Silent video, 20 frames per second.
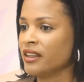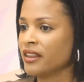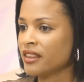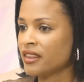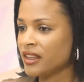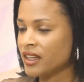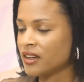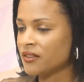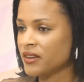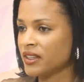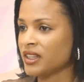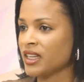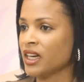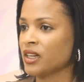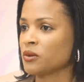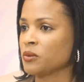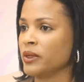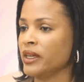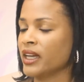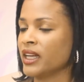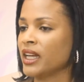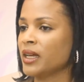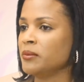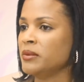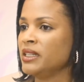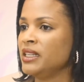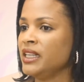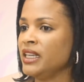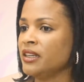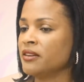Think of it that way. And I
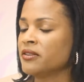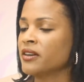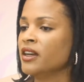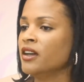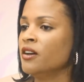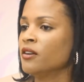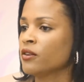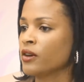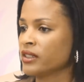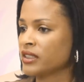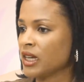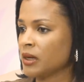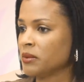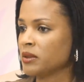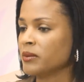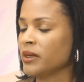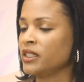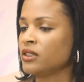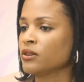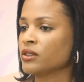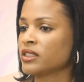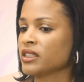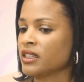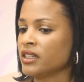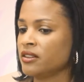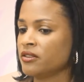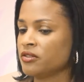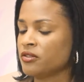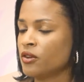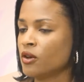believe, for example, my daughter
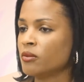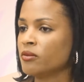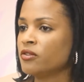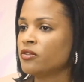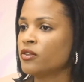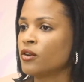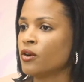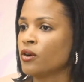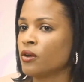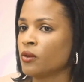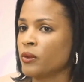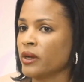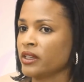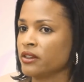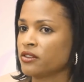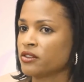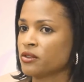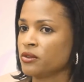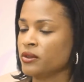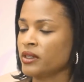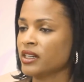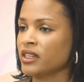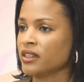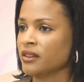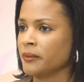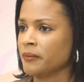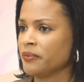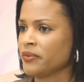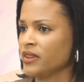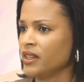in Form 4 went through
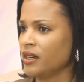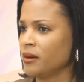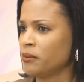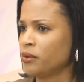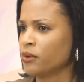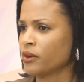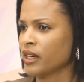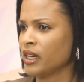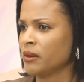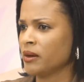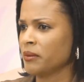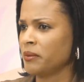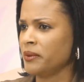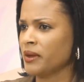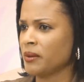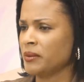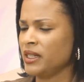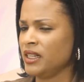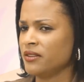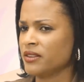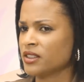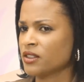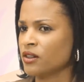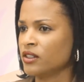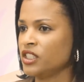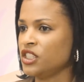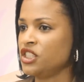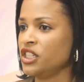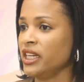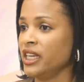a program, I believe it's
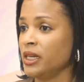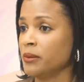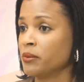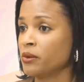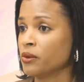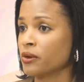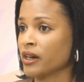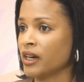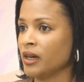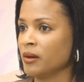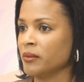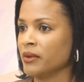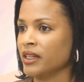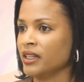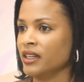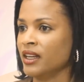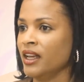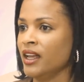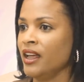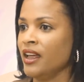called the JA program, and